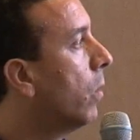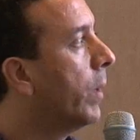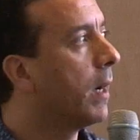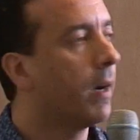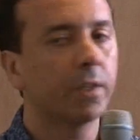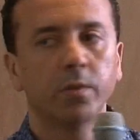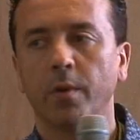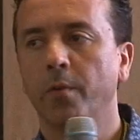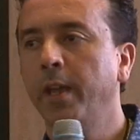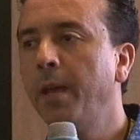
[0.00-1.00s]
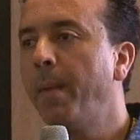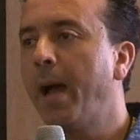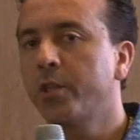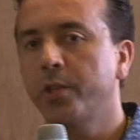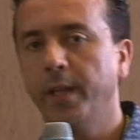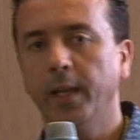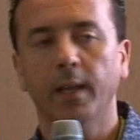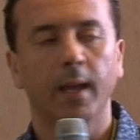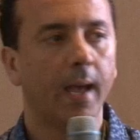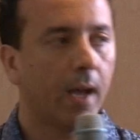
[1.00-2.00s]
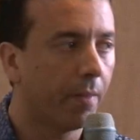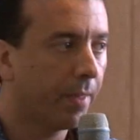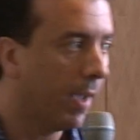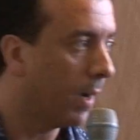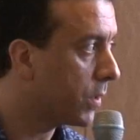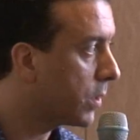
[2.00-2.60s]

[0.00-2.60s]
We are actually reimagining healthcare.